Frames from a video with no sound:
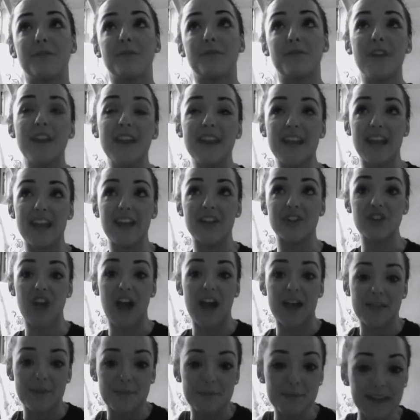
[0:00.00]
finish
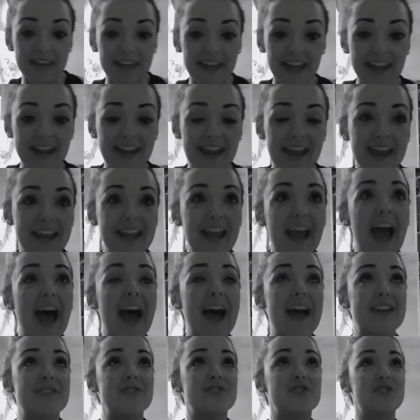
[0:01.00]
at the beginning
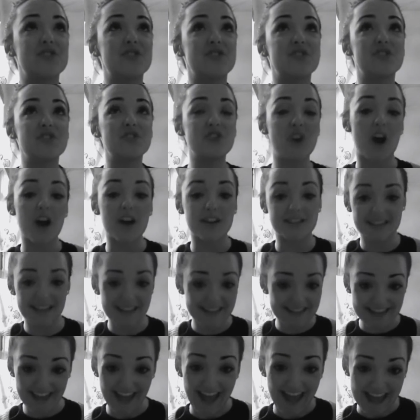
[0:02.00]
and start
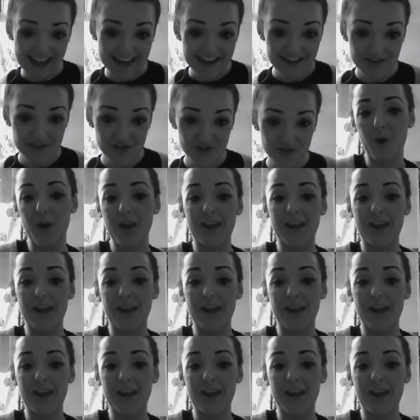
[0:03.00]
at the end.